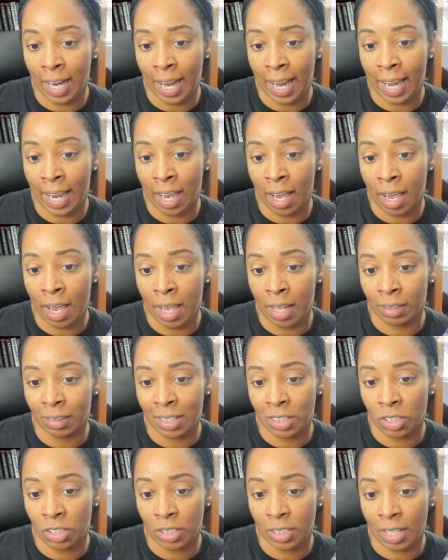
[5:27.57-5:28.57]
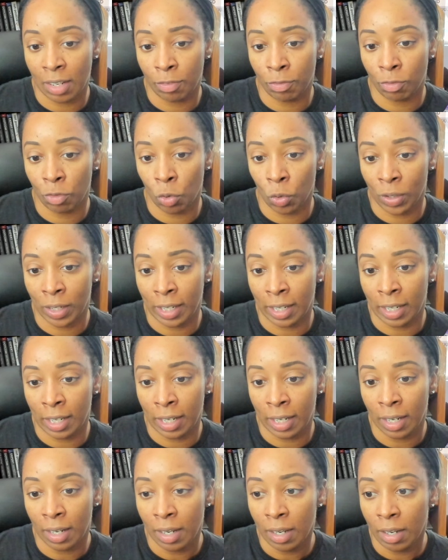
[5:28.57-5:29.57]
and let's just say
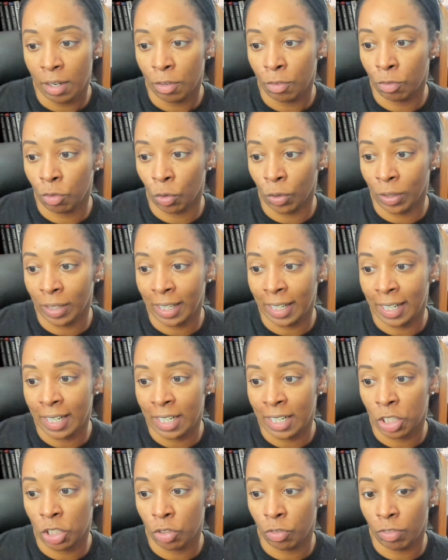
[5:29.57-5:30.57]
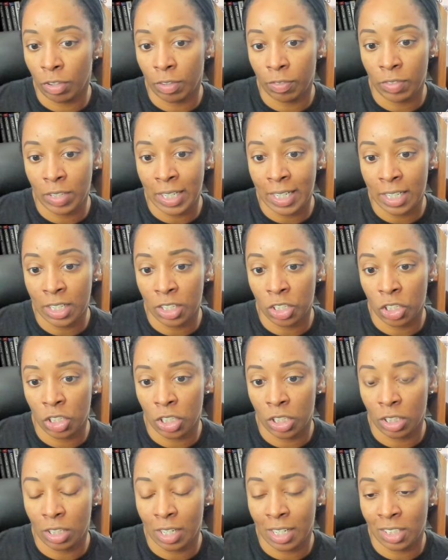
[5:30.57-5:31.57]
40-ish,
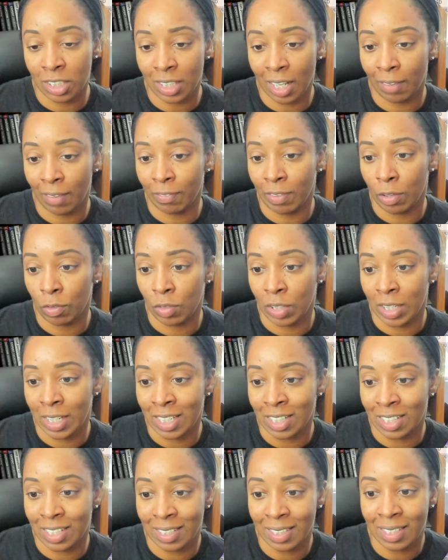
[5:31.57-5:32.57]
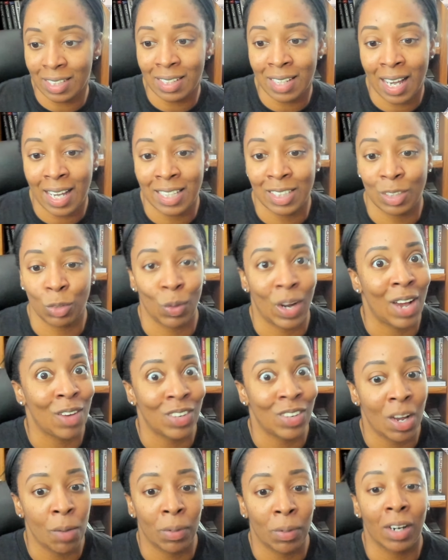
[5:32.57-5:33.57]
50-ish, let's just say 50-ish. It's a nice
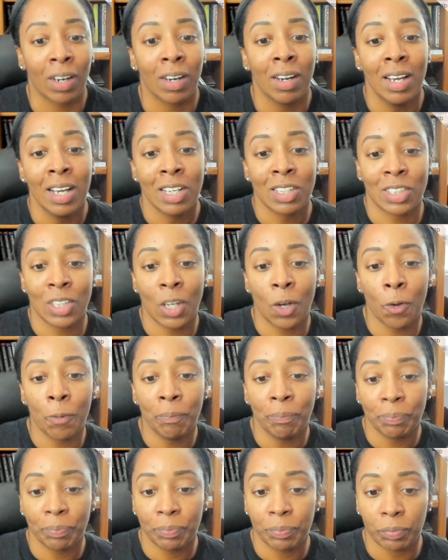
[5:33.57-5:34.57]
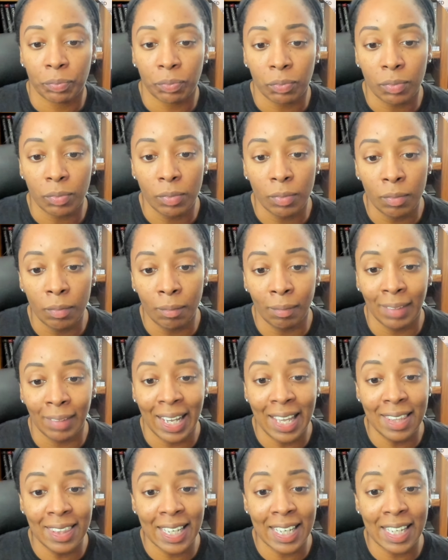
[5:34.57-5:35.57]
round number. So,
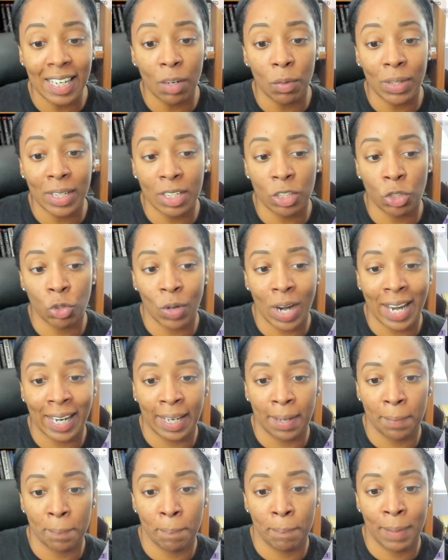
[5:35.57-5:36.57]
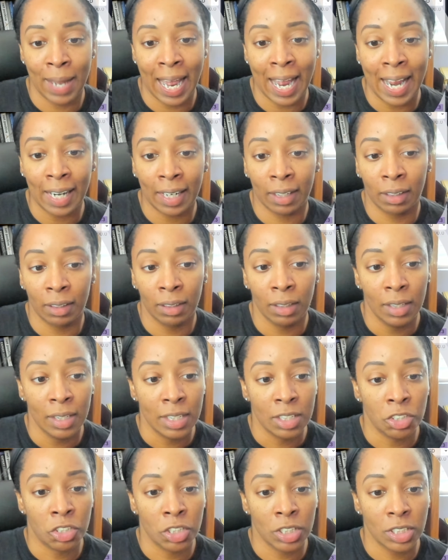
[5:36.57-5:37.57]
and then I want to drag it back
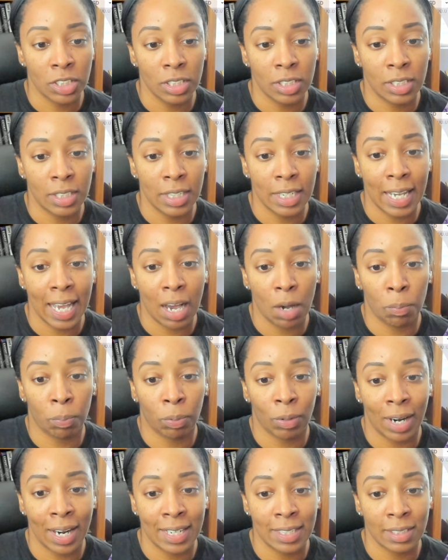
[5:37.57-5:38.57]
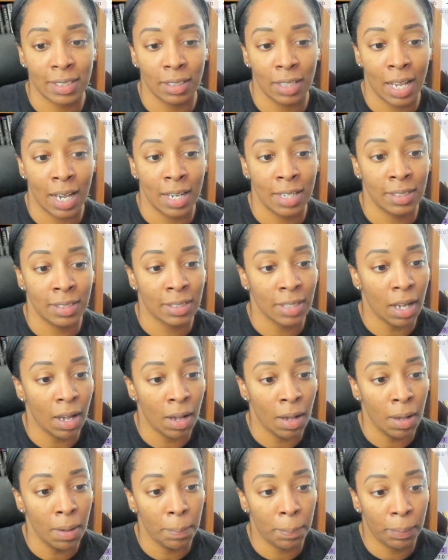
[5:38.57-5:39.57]
just to see how price lines
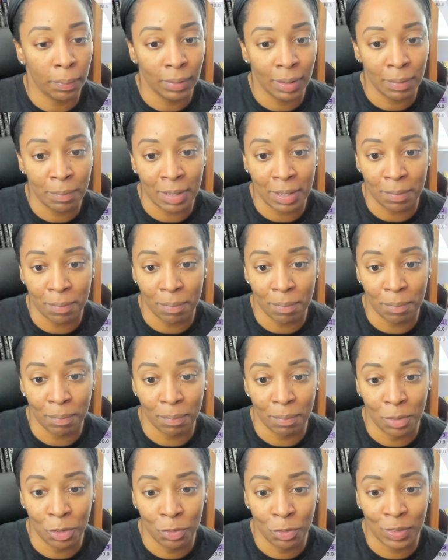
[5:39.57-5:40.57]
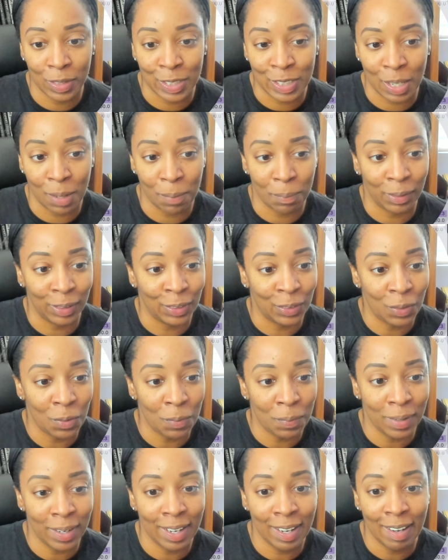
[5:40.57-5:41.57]
up. Let me move this up a little
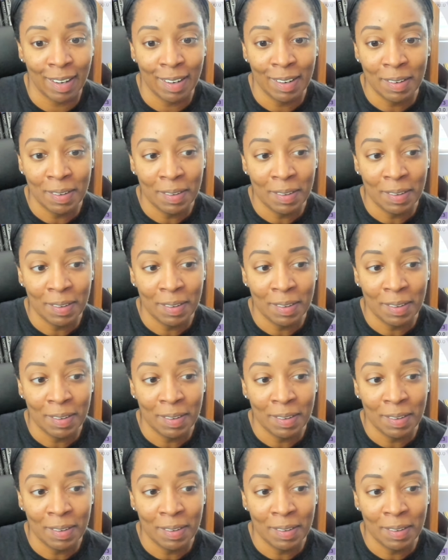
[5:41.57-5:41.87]
bit.